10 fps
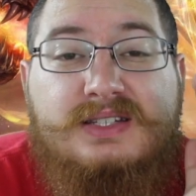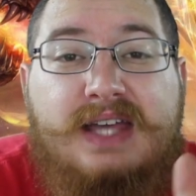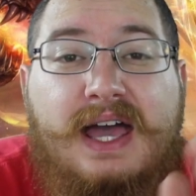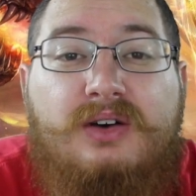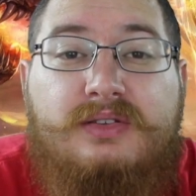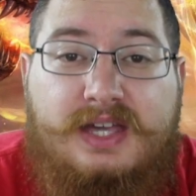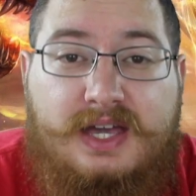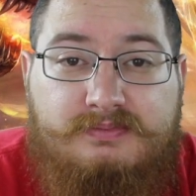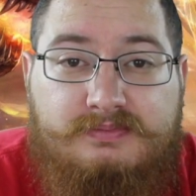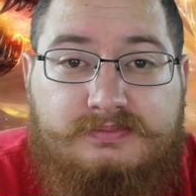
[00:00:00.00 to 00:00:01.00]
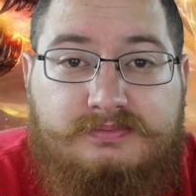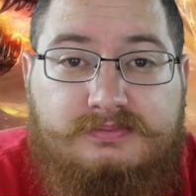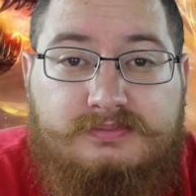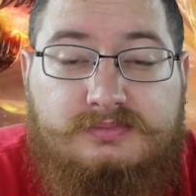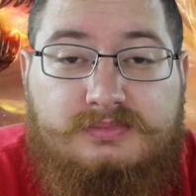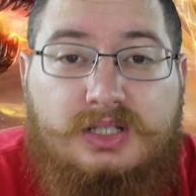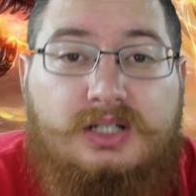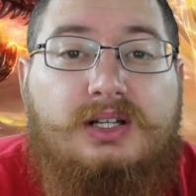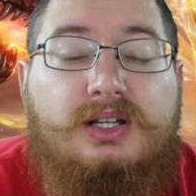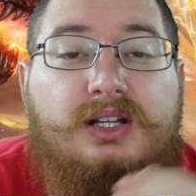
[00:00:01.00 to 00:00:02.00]
tell them.
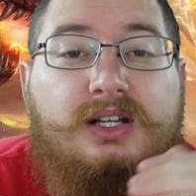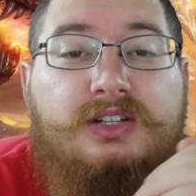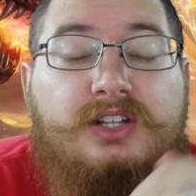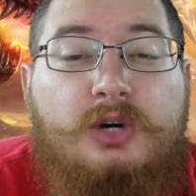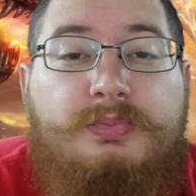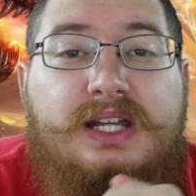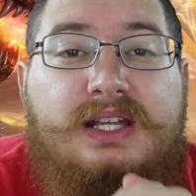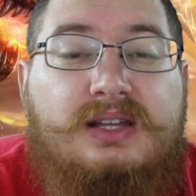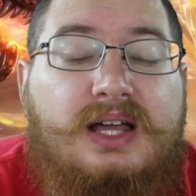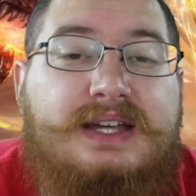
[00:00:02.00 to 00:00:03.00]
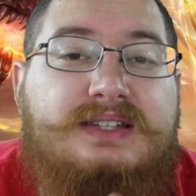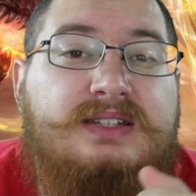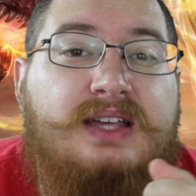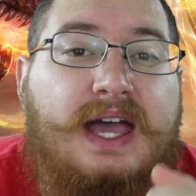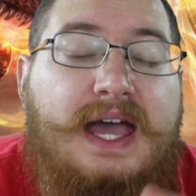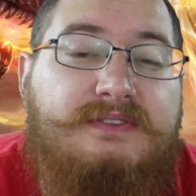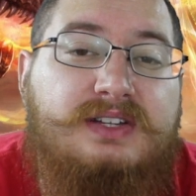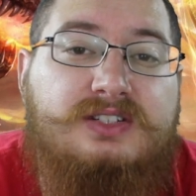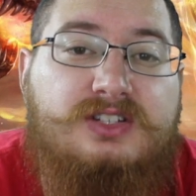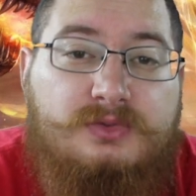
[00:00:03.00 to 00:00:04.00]
Nobody likes
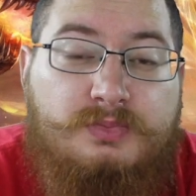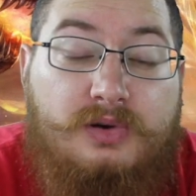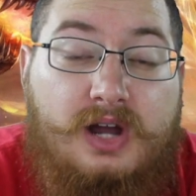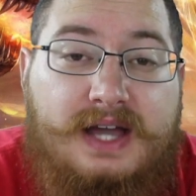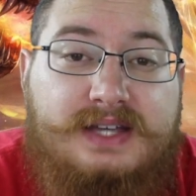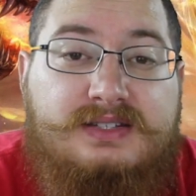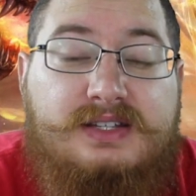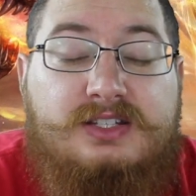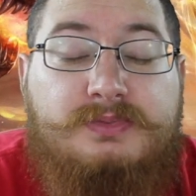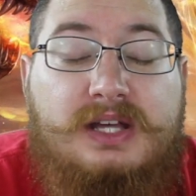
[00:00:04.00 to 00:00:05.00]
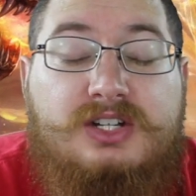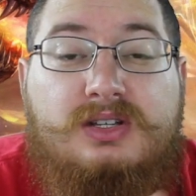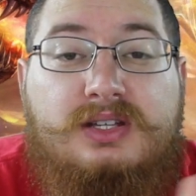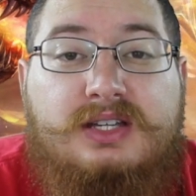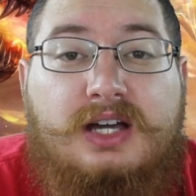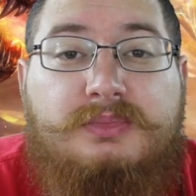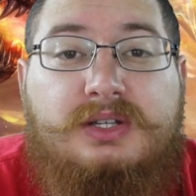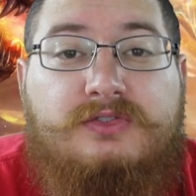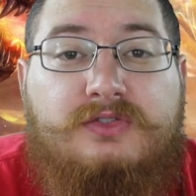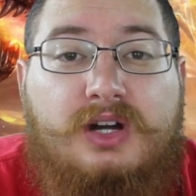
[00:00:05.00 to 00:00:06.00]
having a surprise, especially
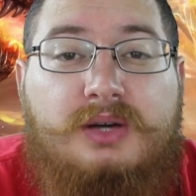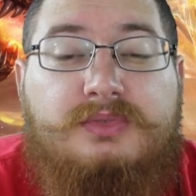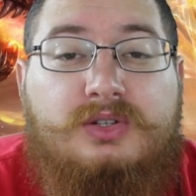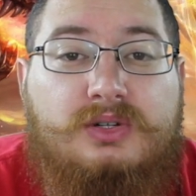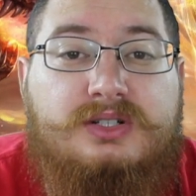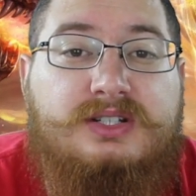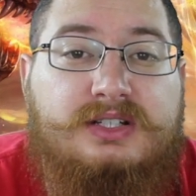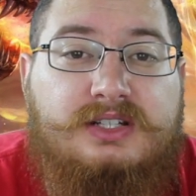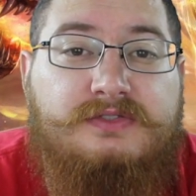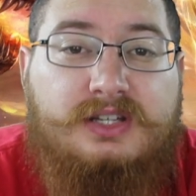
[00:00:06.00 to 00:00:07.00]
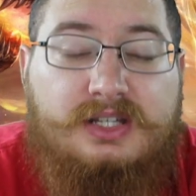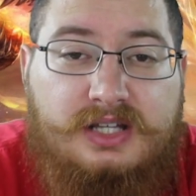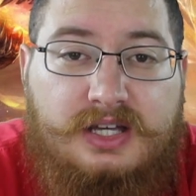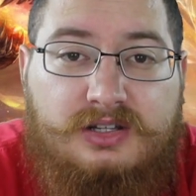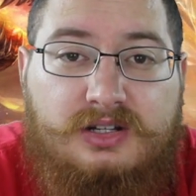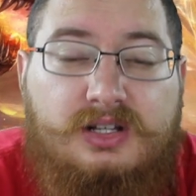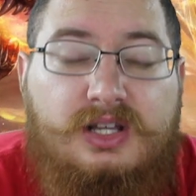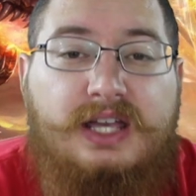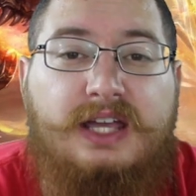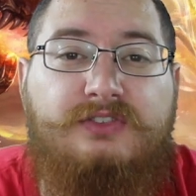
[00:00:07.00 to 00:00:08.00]
coming from your significant other.
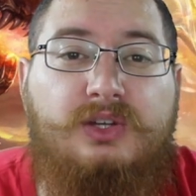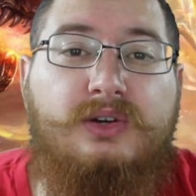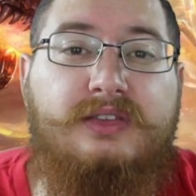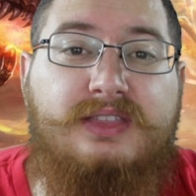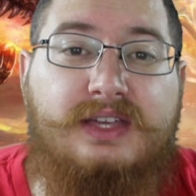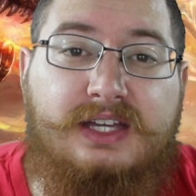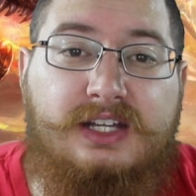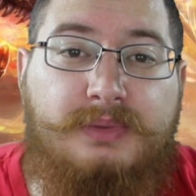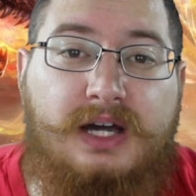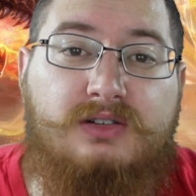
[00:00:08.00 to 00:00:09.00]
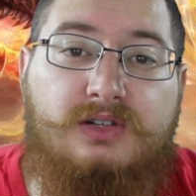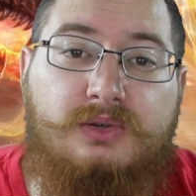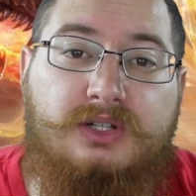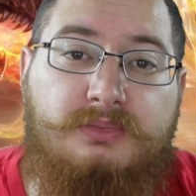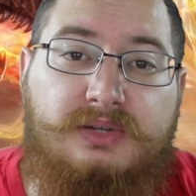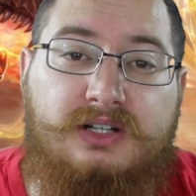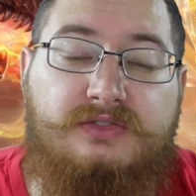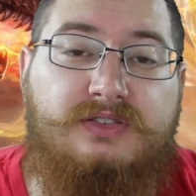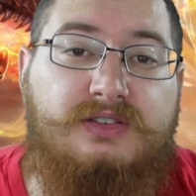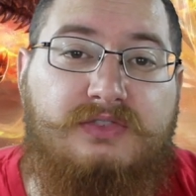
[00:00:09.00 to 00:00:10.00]
If you are thinking about growing a beard
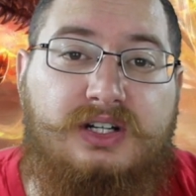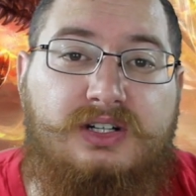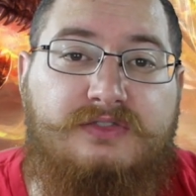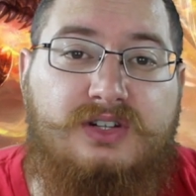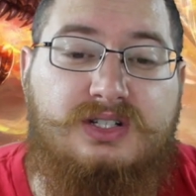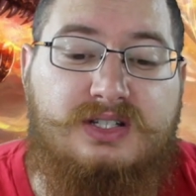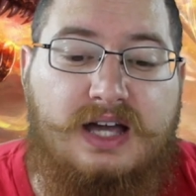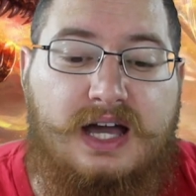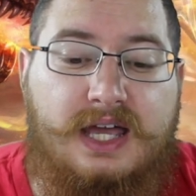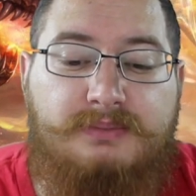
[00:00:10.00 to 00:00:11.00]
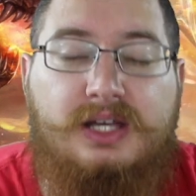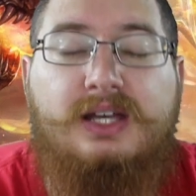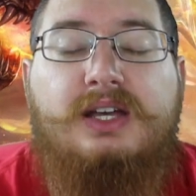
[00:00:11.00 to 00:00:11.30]
for the very first time,